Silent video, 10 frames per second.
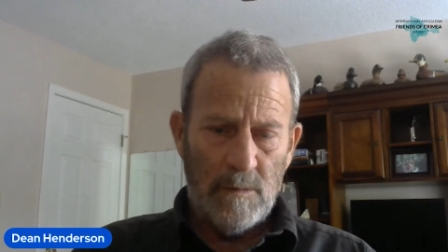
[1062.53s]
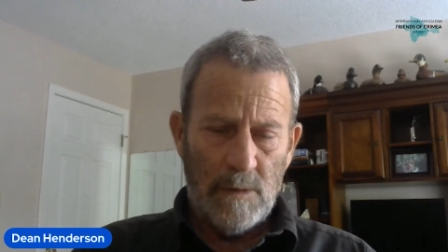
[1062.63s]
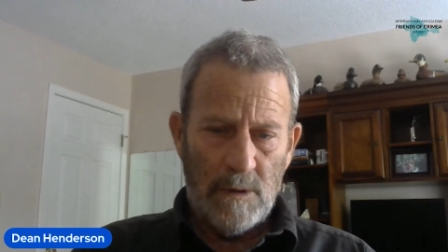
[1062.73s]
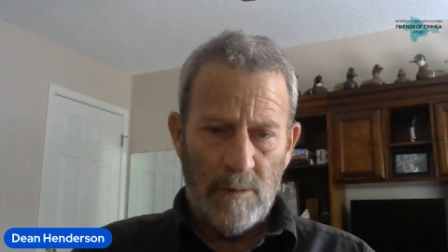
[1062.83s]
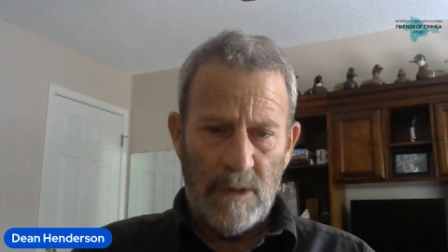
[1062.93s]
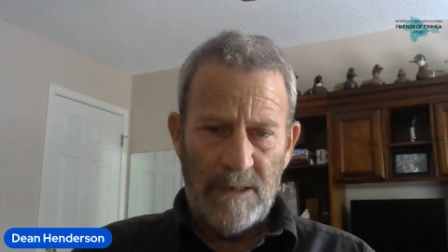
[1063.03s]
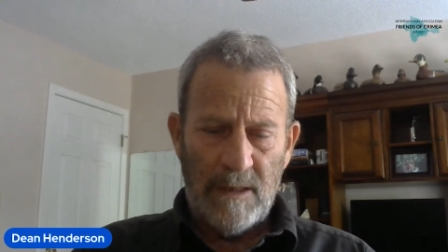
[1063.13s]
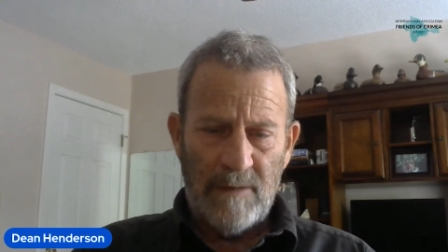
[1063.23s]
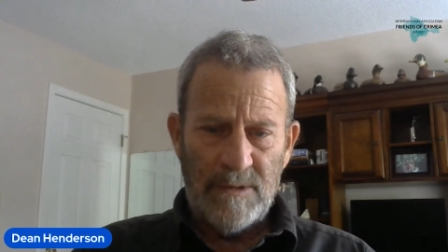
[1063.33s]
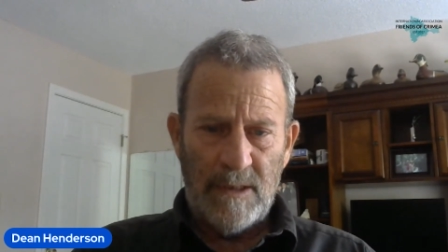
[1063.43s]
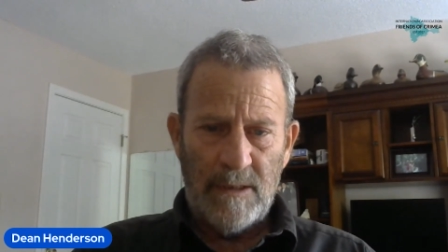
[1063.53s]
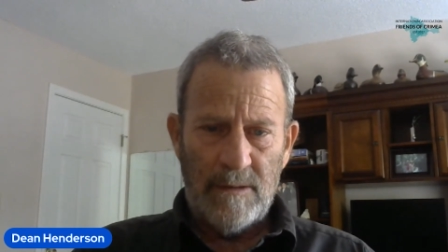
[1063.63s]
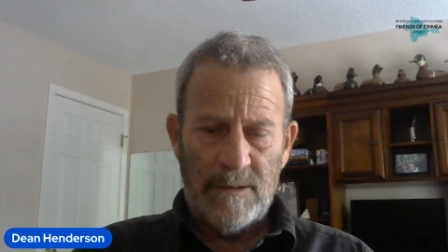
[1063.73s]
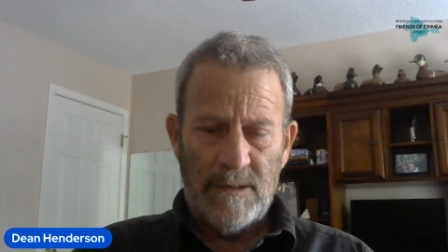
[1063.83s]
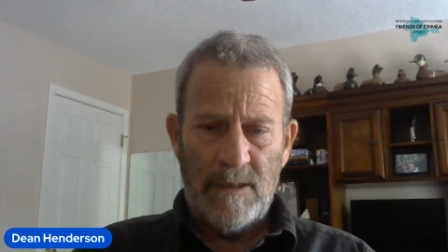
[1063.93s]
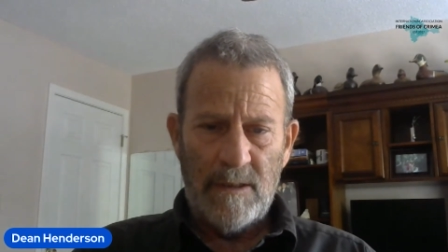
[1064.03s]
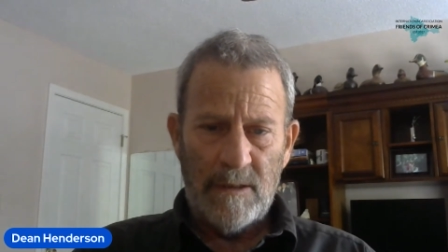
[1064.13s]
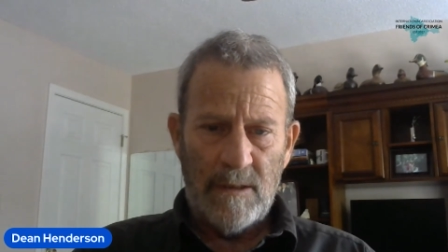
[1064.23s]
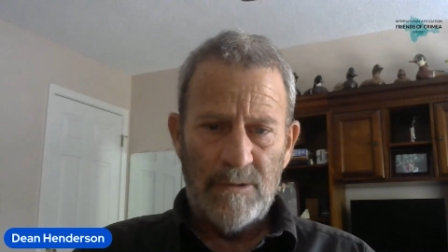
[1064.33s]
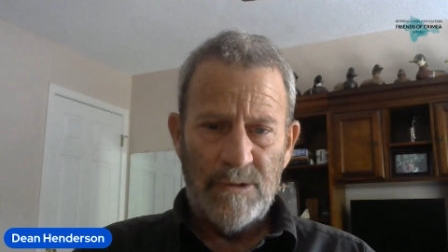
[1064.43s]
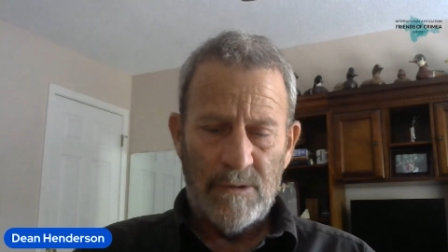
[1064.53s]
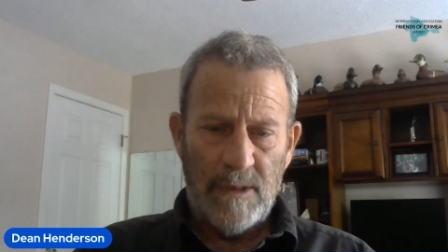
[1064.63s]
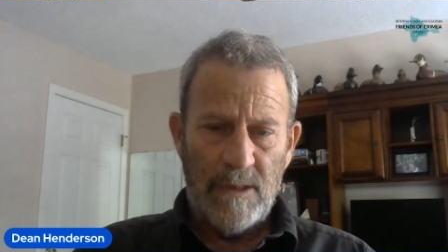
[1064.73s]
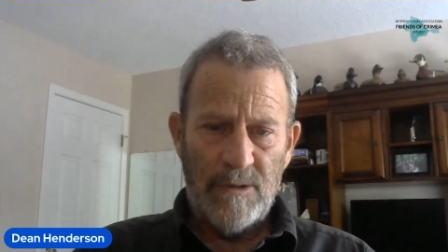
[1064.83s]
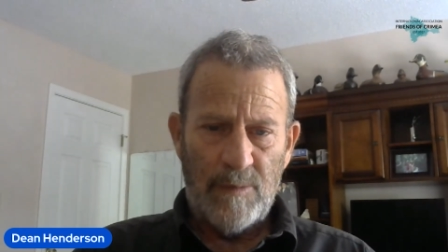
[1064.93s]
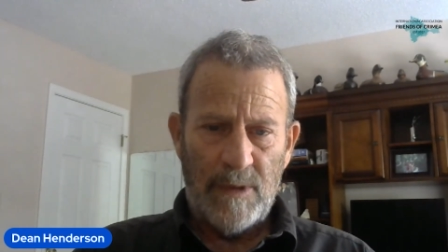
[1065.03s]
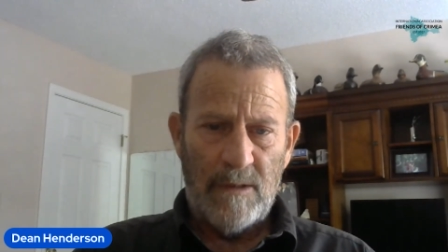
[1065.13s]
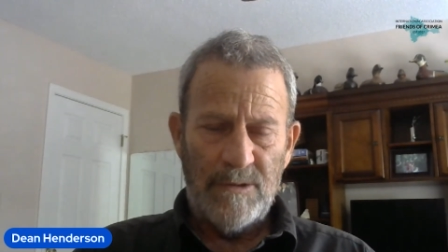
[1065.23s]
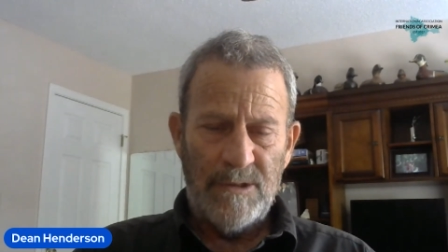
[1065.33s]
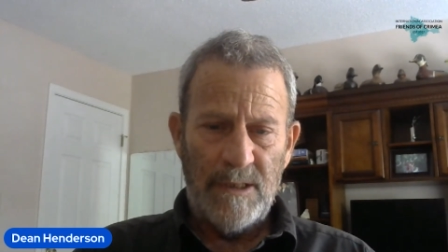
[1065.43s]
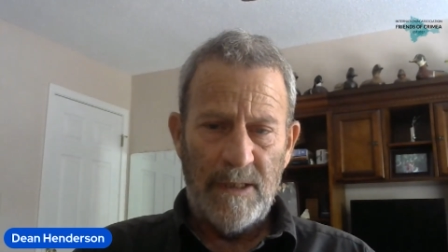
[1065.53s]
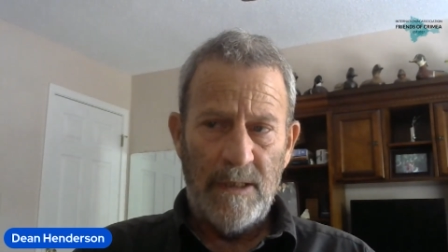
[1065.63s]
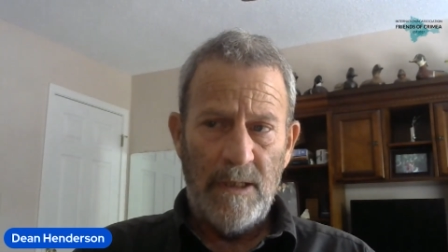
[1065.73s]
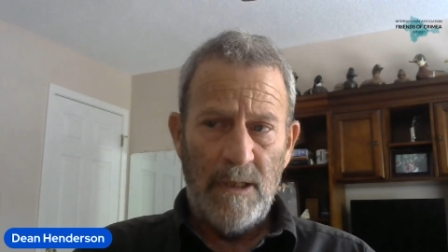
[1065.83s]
um, and I, have studied a ton of cultural anthropology. I